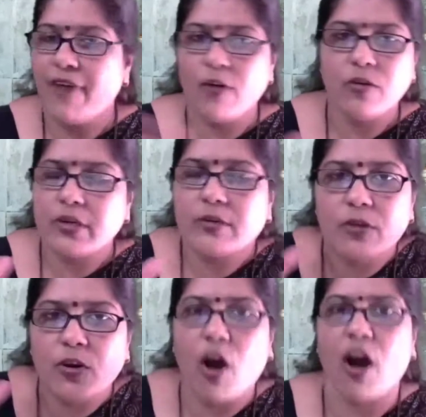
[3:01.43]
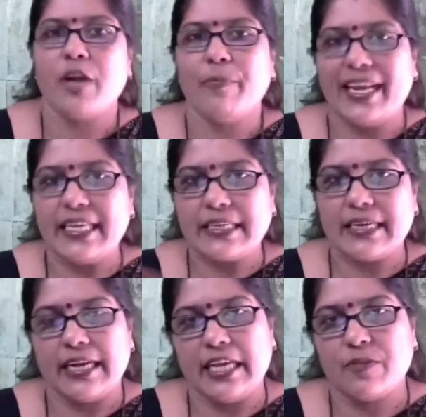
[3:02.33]
found lot many
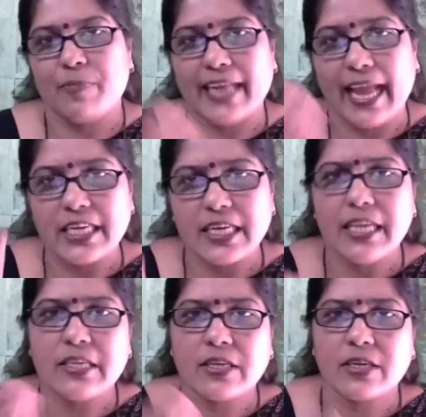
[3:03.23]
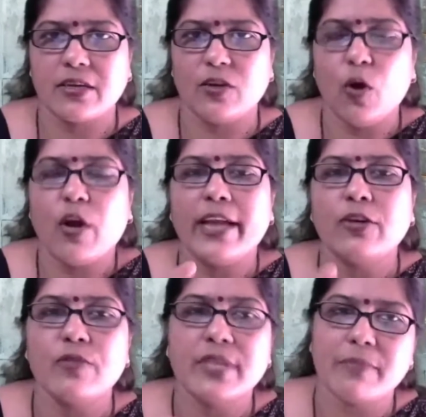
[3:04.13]
studies, but I just look
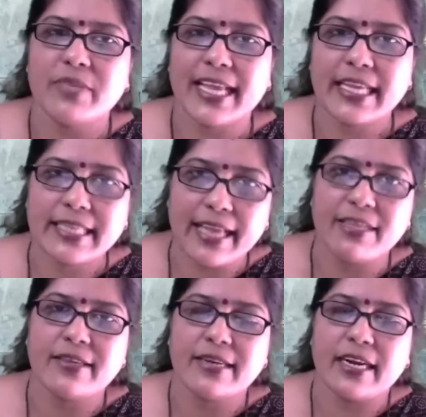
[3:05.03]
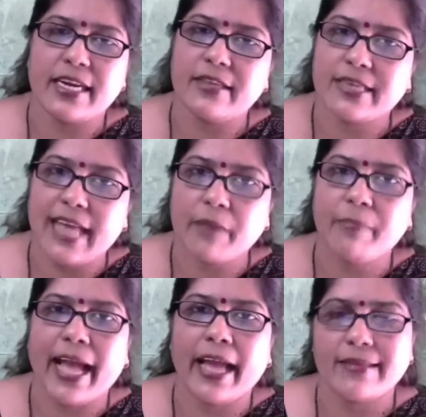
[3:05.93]
into some six, seven studies done
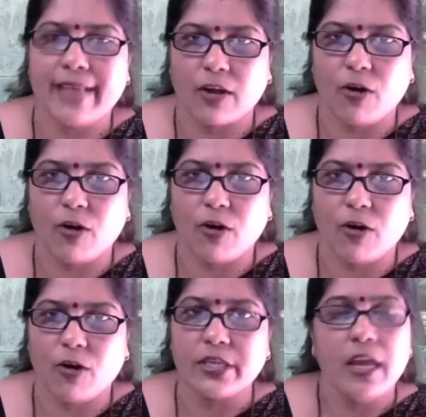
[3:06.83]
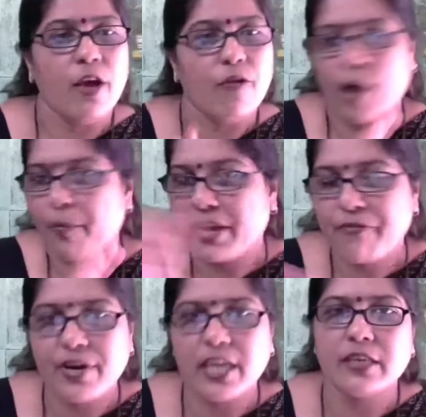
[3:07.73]
by a psychologist from
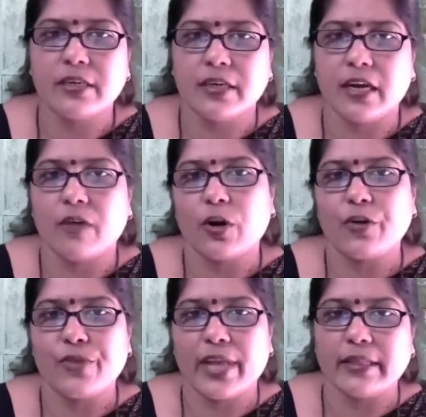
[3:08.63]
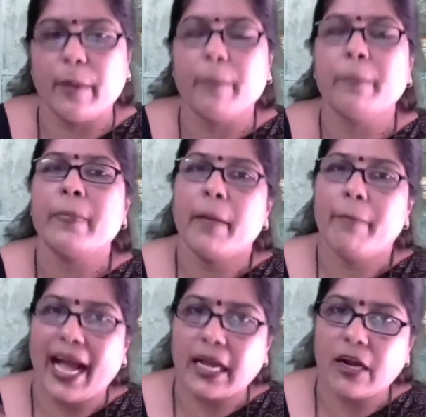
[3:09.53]
different, uh, what you say, the
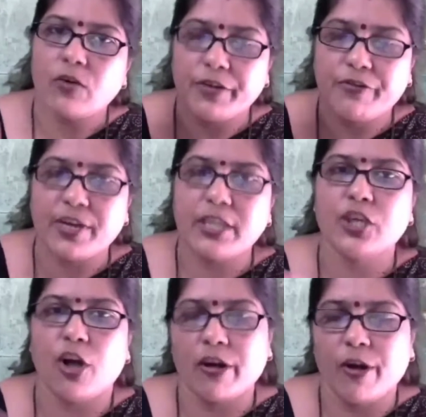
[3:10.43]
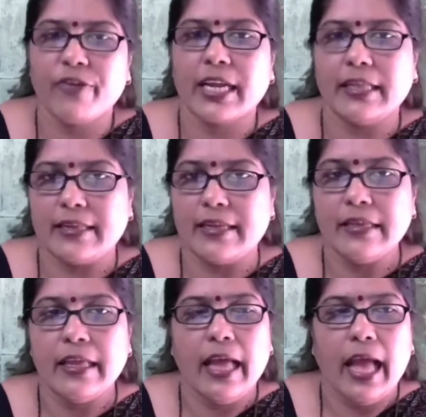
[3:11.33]
background, different geographical this,
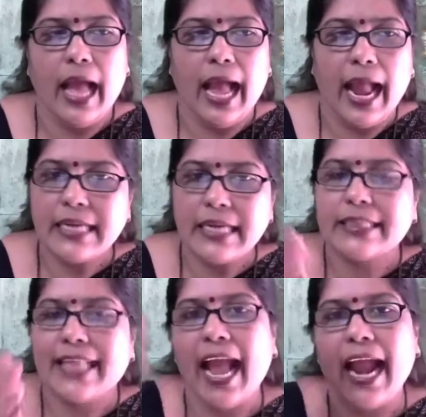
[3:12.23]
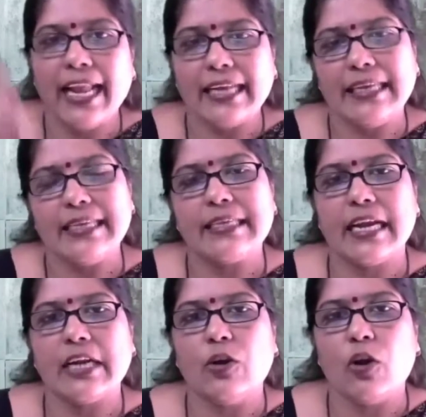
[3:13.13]
and they had
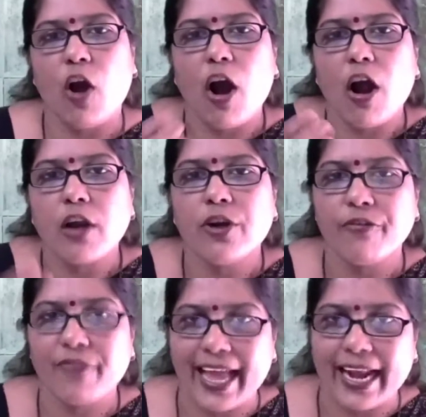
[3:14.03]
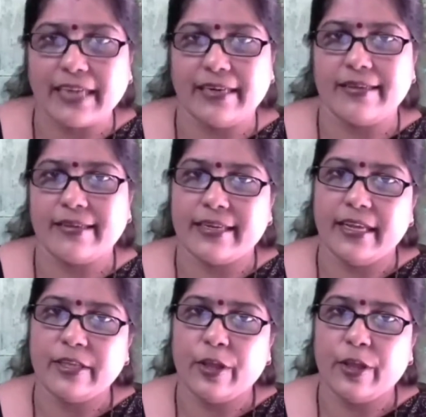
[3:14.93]
enlisted lot of characteristics.